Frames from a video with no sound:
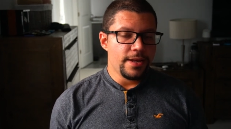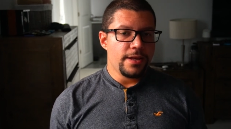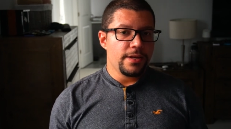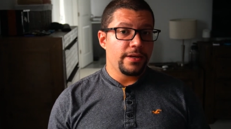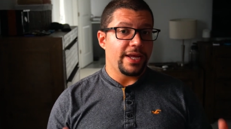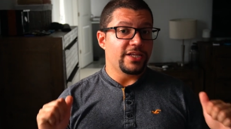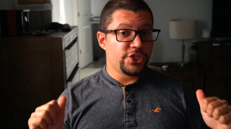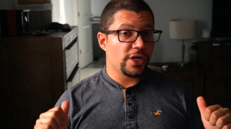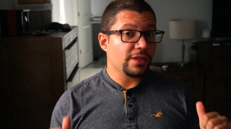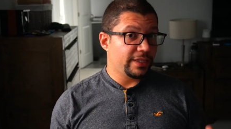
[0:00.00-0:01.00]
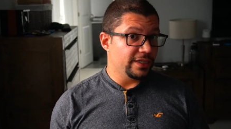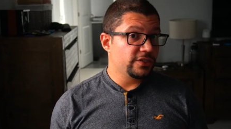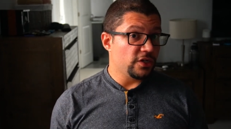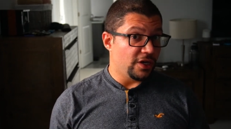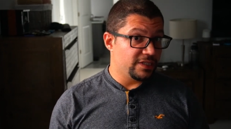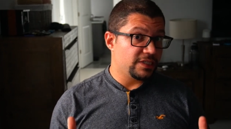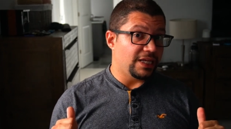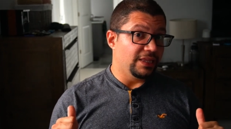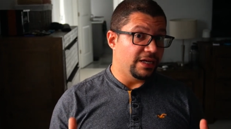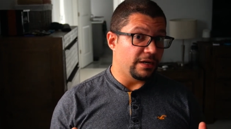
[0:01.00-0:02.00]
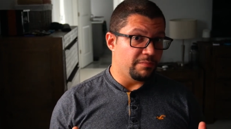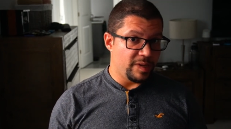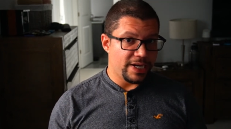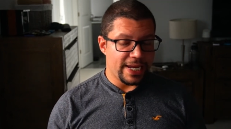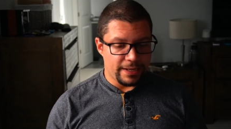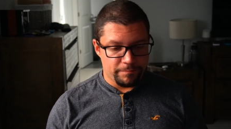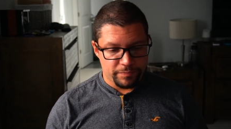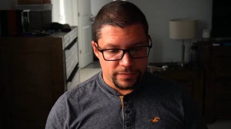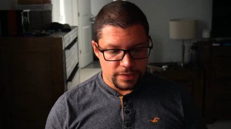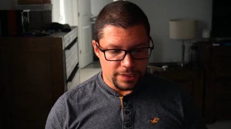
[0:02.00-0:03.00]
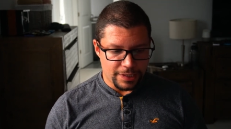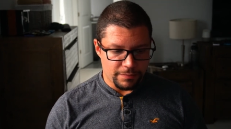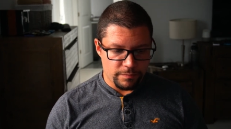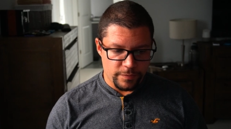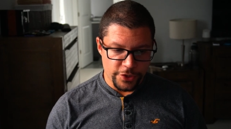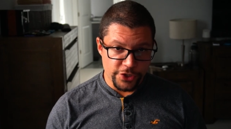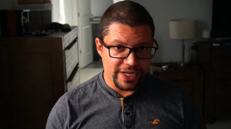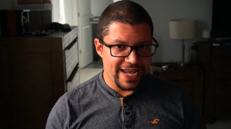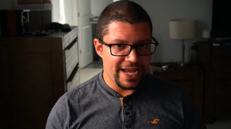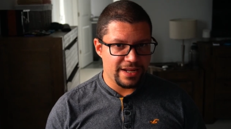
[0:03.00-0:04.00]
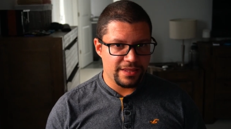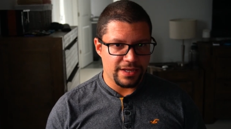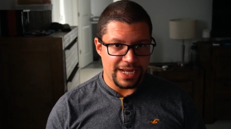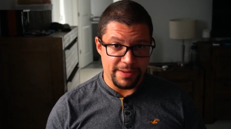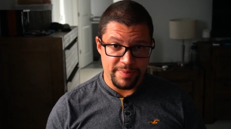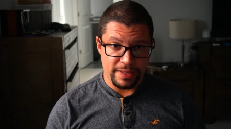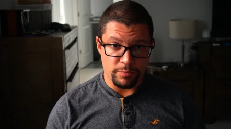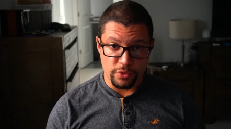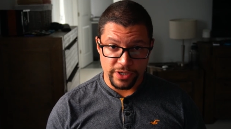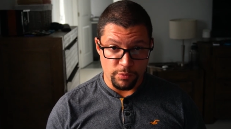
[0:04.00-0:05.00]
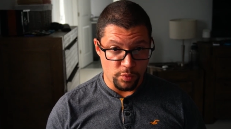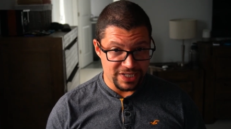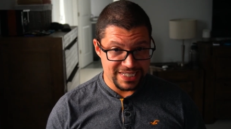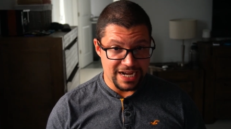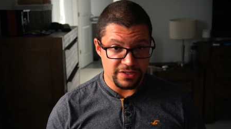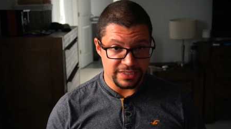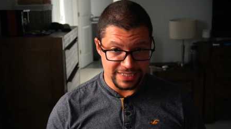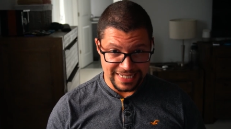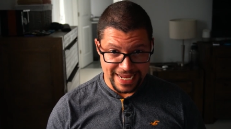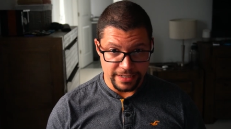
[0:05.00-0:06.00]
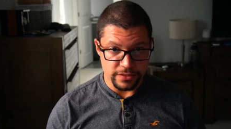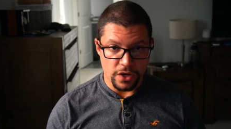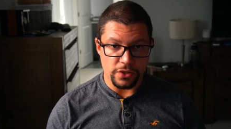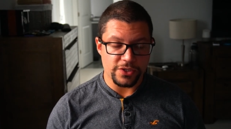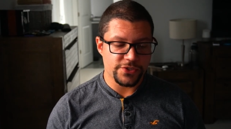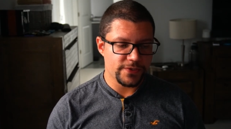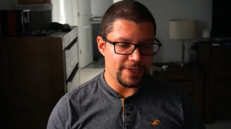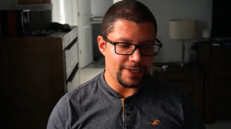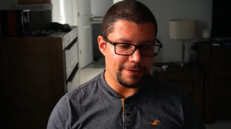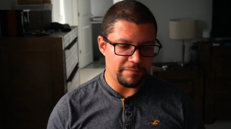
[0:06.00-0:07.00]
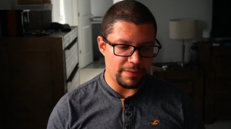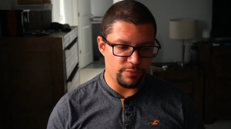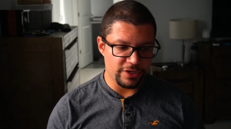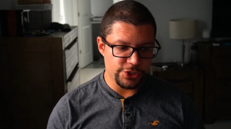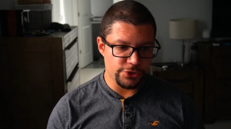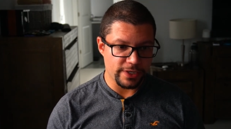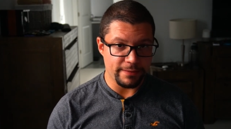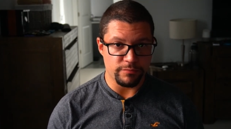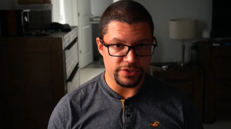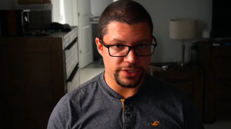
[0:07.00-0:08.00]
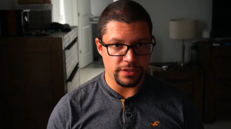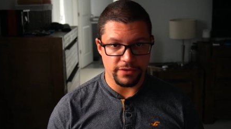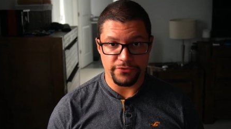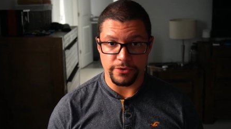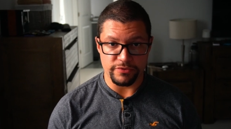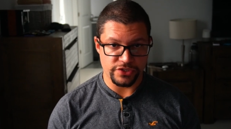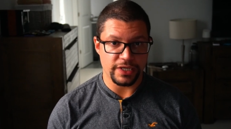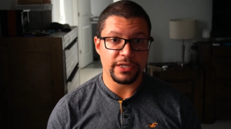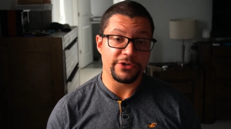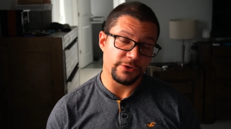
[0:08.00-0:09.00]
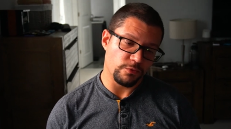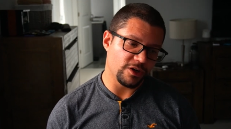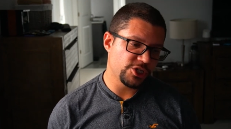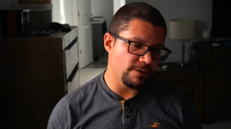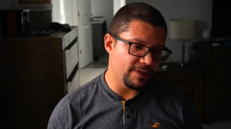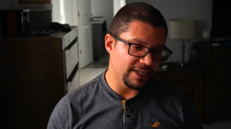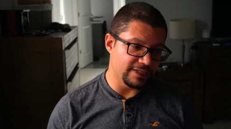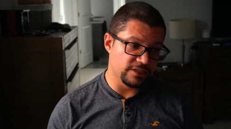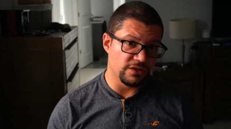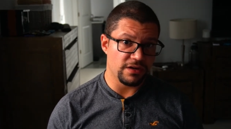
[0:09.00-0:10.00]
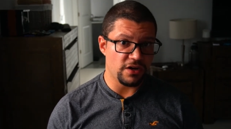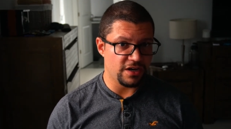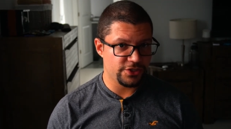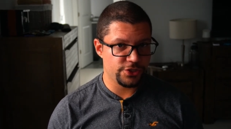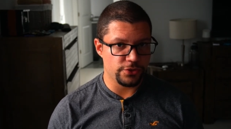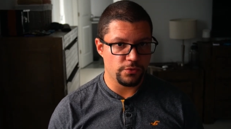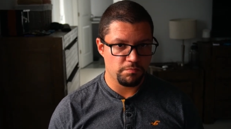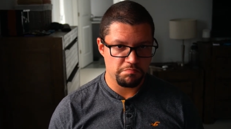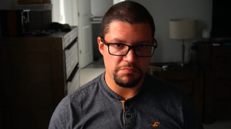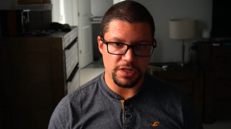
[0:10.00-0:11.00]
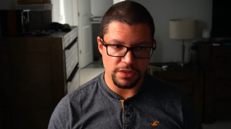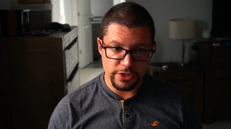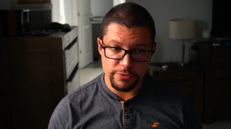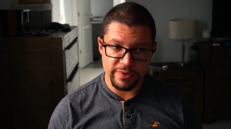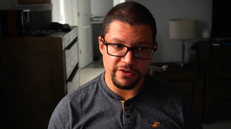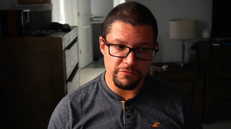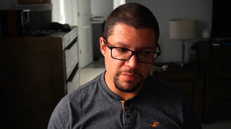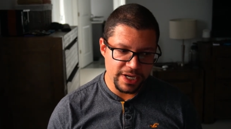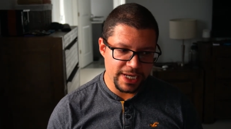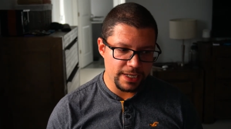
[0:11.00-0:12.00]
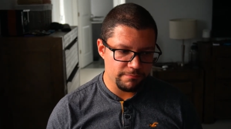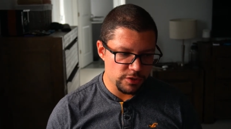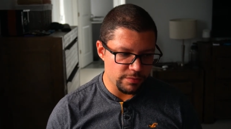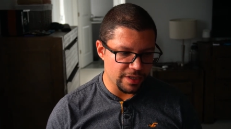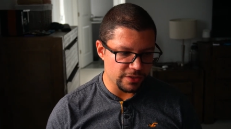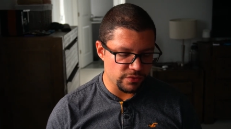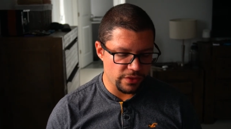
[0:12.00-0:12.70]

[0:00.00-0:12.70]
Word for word: A chair like this costs a lot of money um, here in Canada, I paid more than 1,000 Canadian dollars. Um, I'm pretty sure in Brazil, if you're a Brazilian and you're watching me, this is going to cost you a little bit of money, to be honest with you.